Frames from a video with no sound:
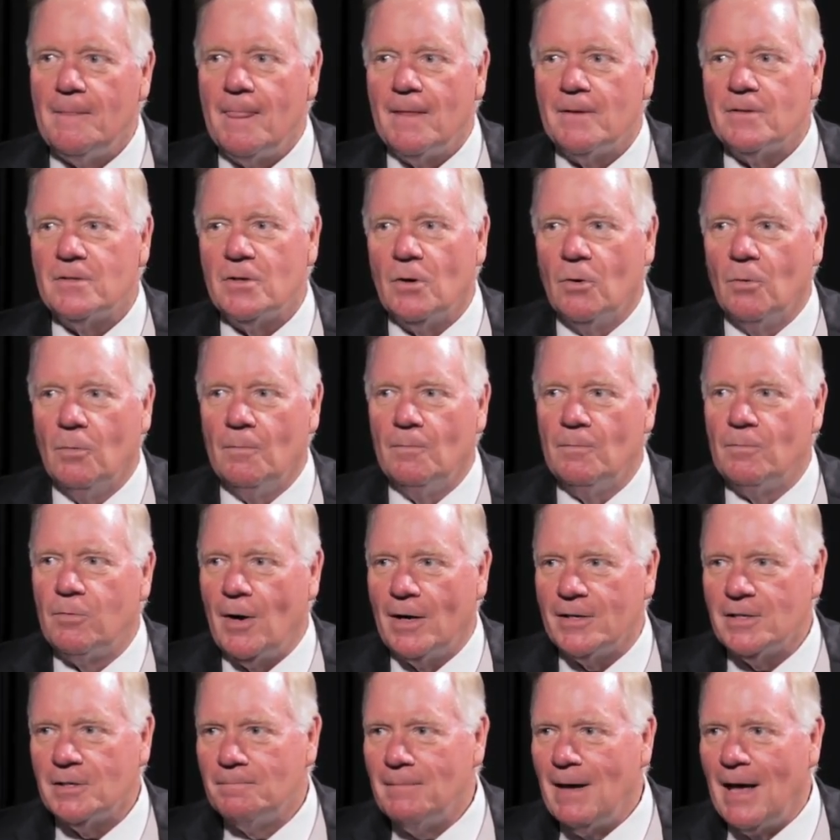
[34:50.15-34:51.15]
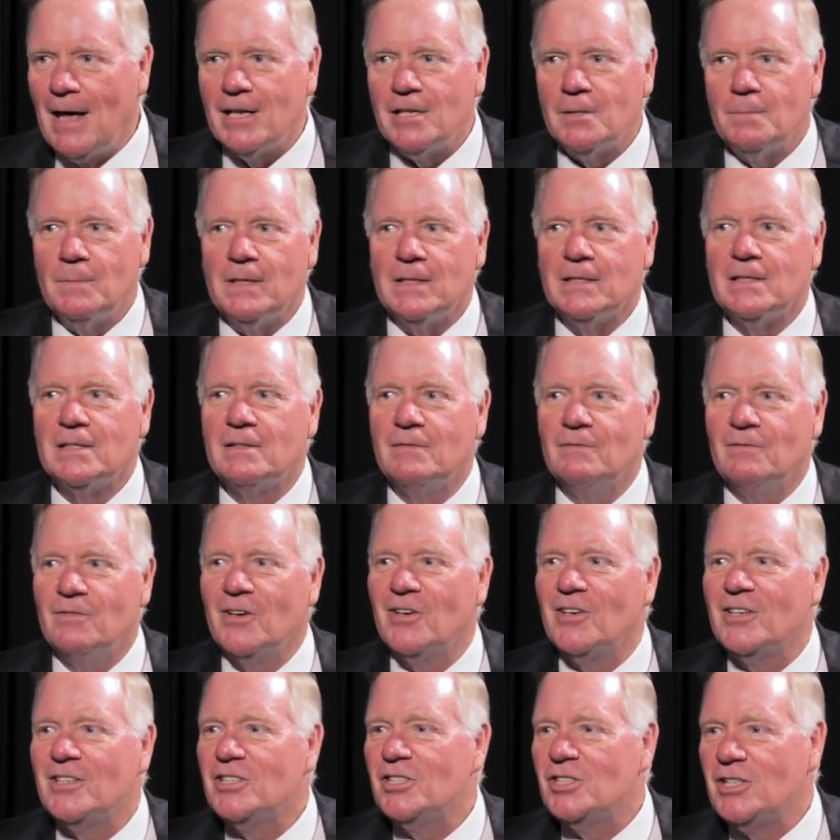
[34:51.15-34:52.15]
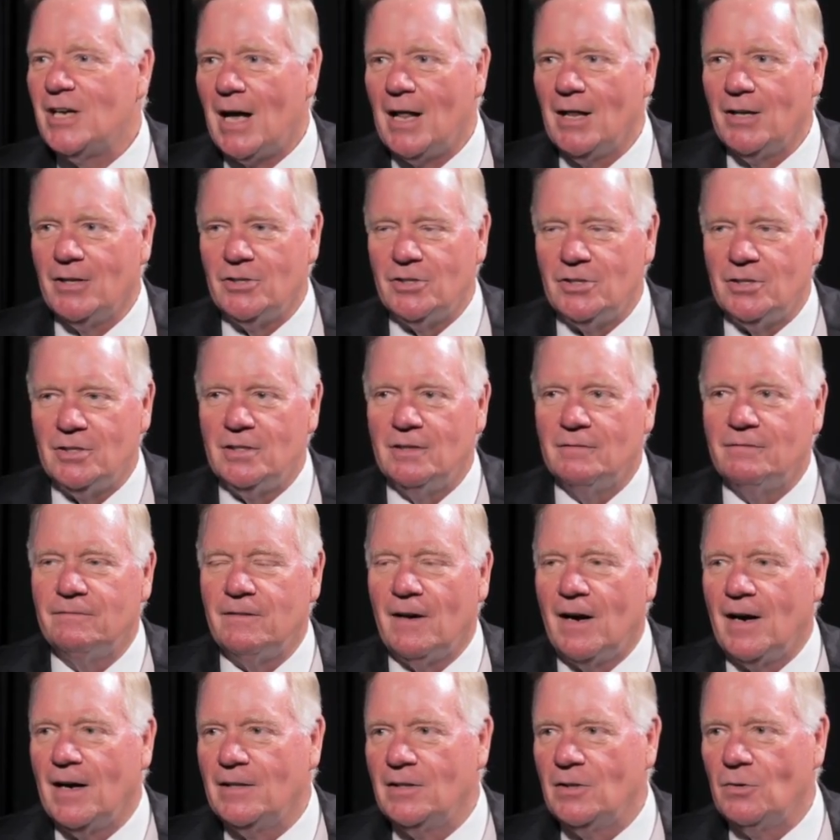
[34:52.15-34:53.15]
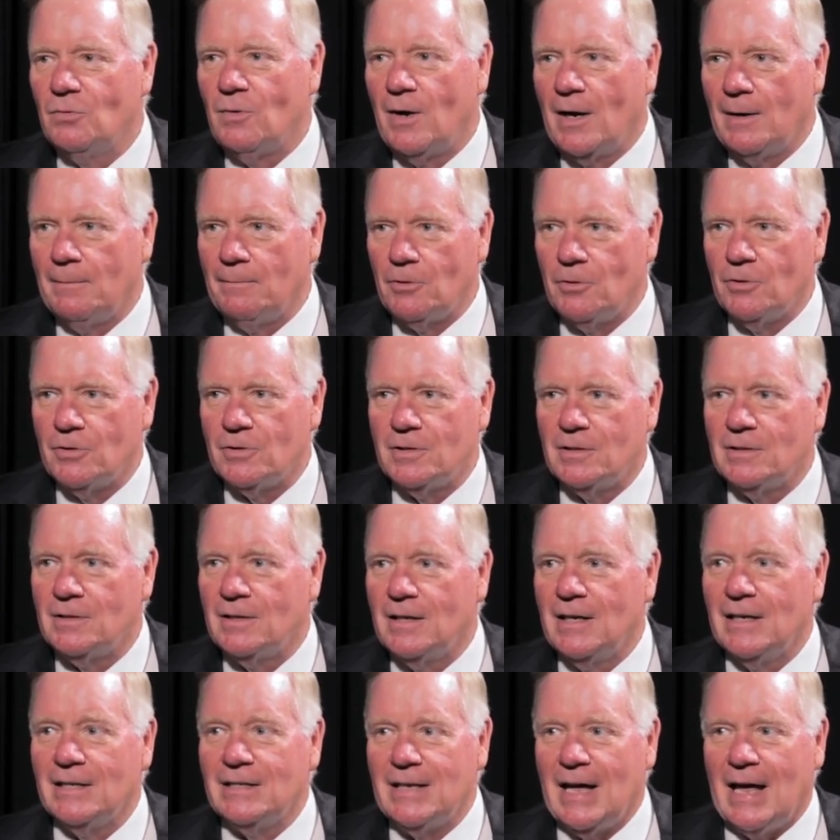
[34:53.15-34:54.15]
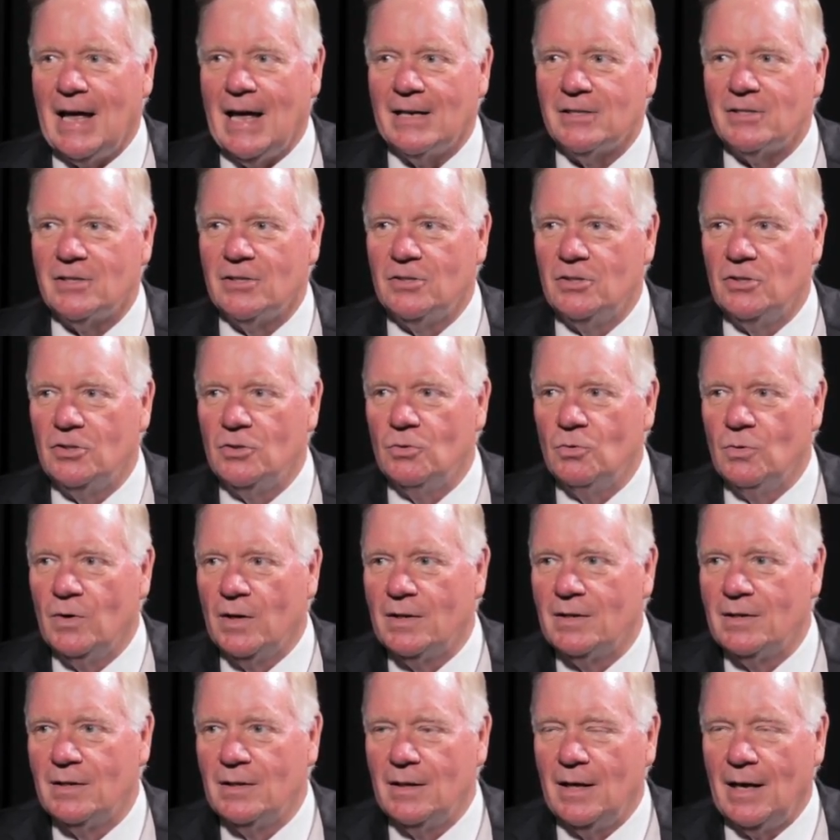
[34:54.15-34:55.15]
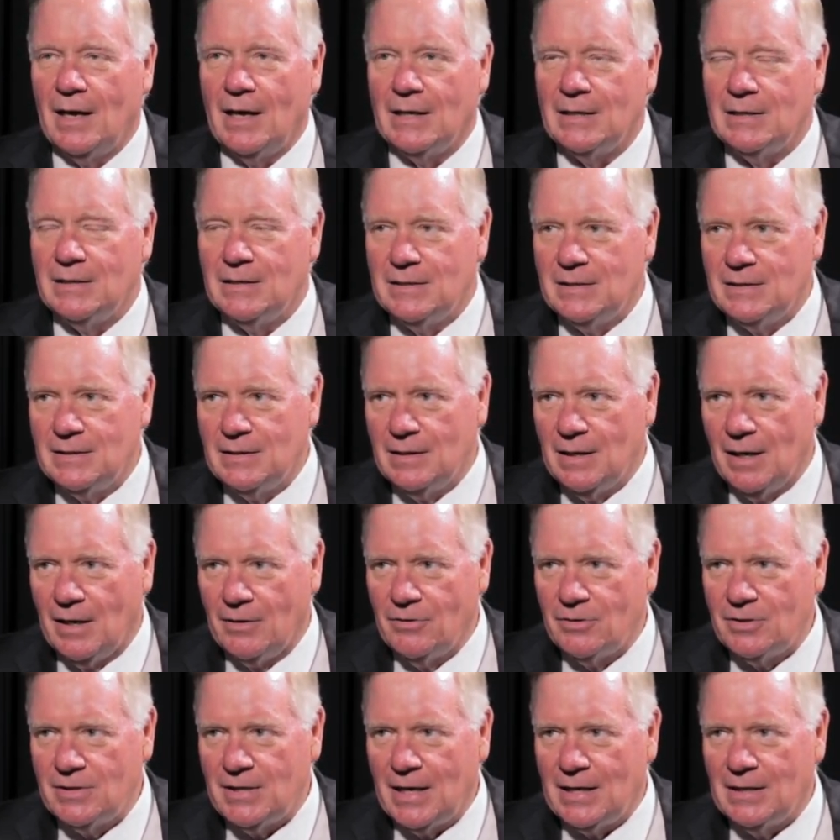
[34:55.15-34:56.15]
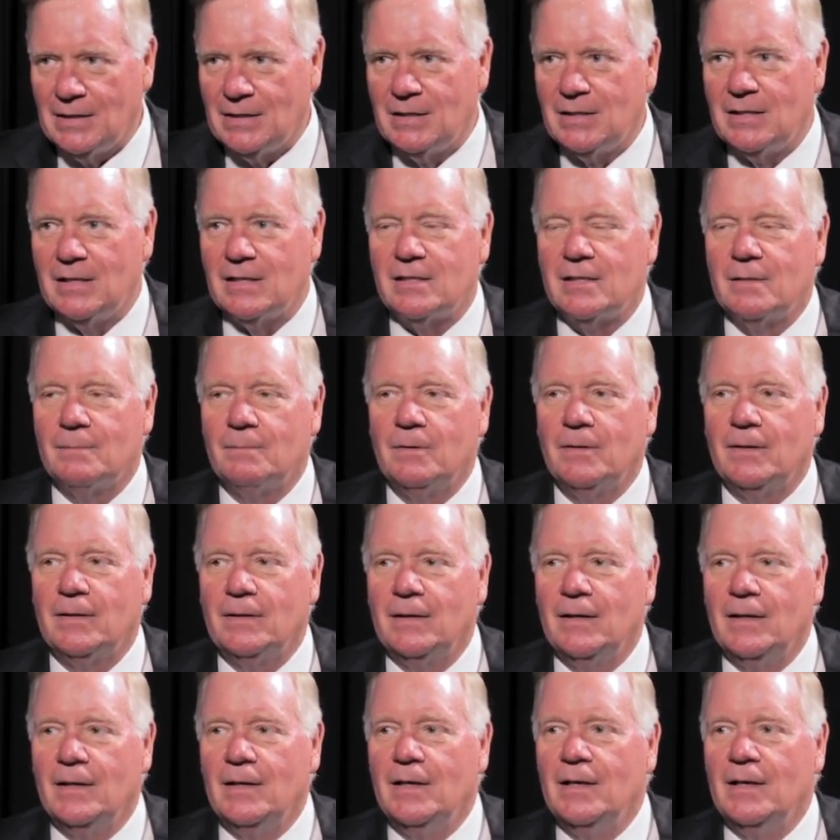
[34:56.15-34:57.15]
So project management is very challenging to find the mm. right person. It has to mm. do with a understanding the discipline,